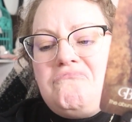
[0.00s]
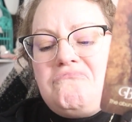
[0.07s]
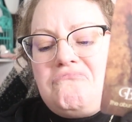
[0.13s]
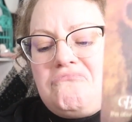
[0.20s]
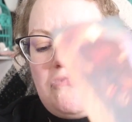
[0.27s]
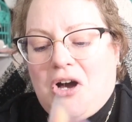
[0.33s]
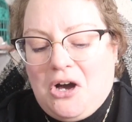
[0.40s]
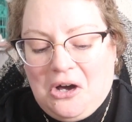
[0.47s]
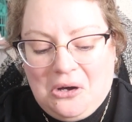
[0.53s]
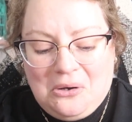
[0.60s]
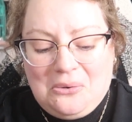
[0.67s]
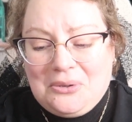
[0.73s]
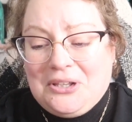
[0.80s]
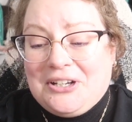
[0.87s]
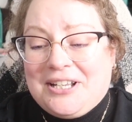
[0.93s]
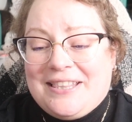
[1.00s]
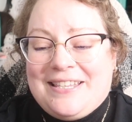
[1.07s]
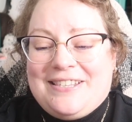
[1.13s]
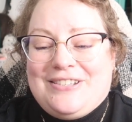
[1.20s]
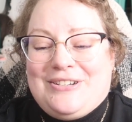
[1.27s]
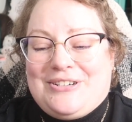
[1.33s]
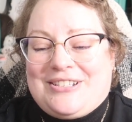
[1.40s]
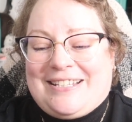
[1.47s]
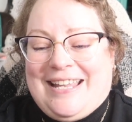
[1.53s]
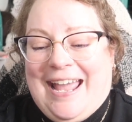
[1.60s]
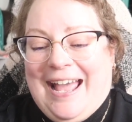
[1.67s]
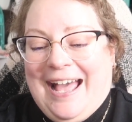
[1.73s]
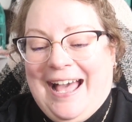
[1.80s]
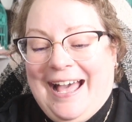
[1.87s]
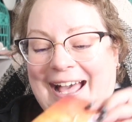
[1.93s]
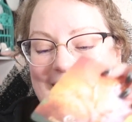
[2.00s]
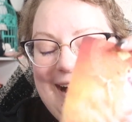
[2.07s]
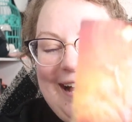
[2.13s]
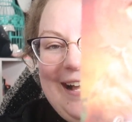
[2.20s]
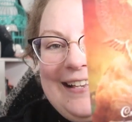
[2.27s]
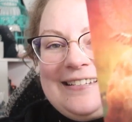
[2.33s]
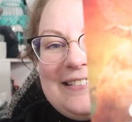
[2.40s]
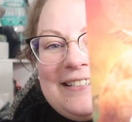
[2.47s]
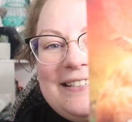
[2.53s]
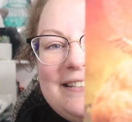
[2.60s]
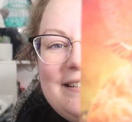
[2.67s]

Oh, look at that,